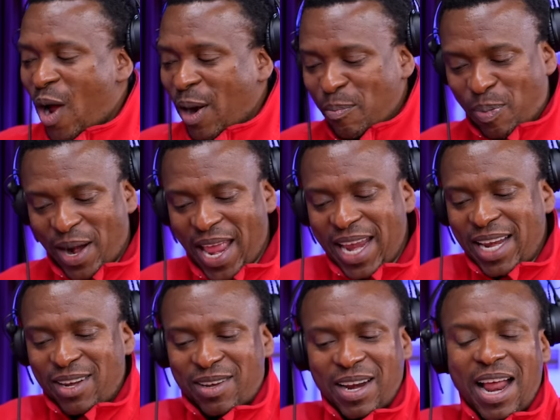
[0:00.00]
one
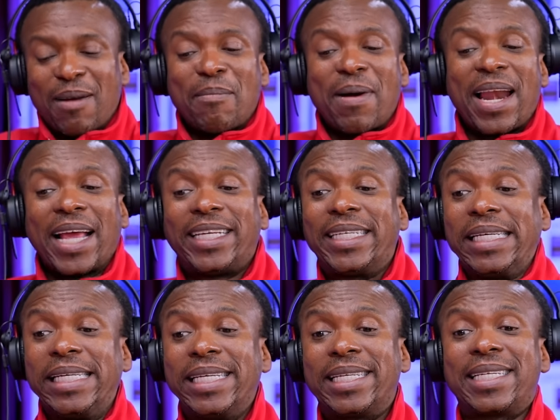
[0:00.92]
played Albala
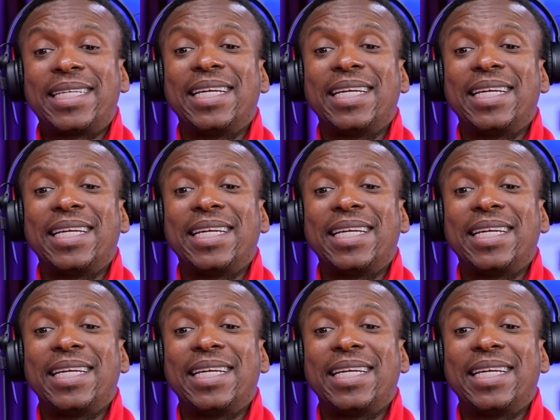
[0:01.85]
Sheet.